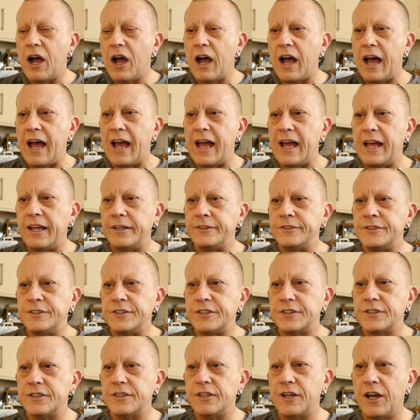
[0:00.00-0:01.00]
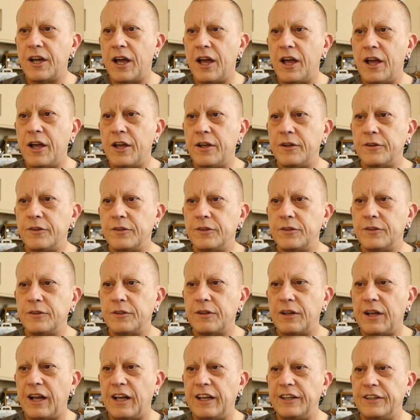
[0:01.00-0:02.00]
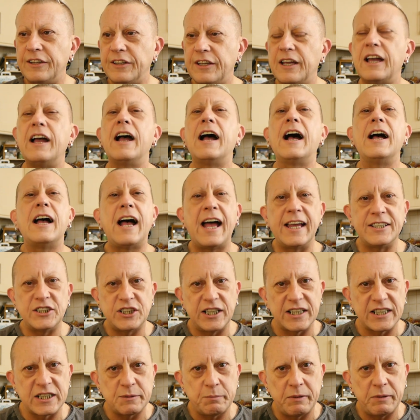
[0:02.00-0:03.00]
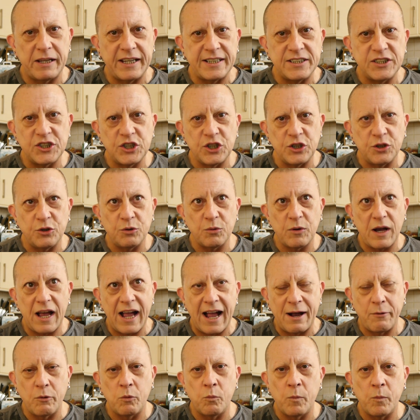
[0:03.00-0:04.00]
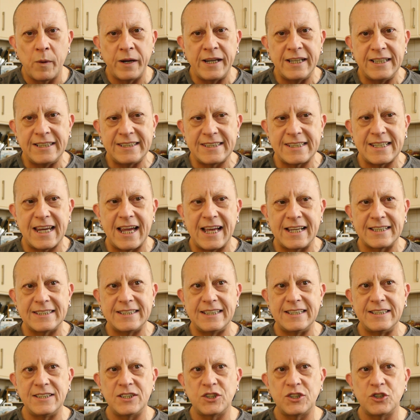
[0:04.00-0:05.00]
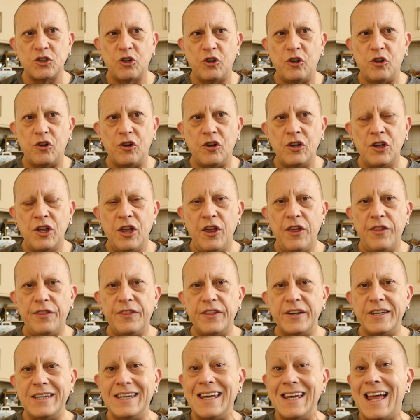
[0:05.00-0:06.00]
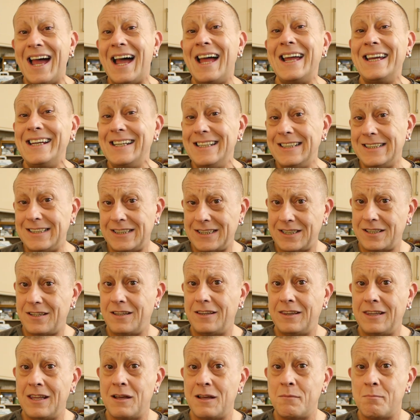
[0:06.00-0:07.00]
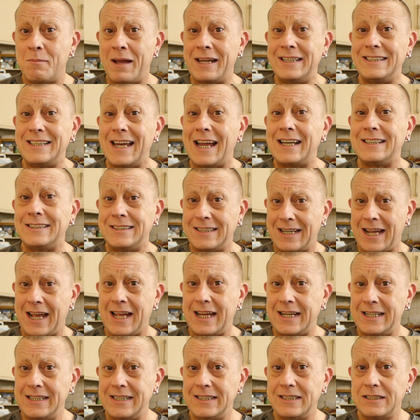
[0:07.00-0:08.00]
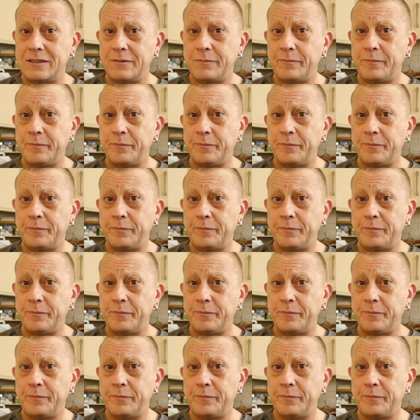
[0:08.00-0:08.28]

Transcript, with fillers: and uh, I shall explain to you how and when it started. So the night that my dad died,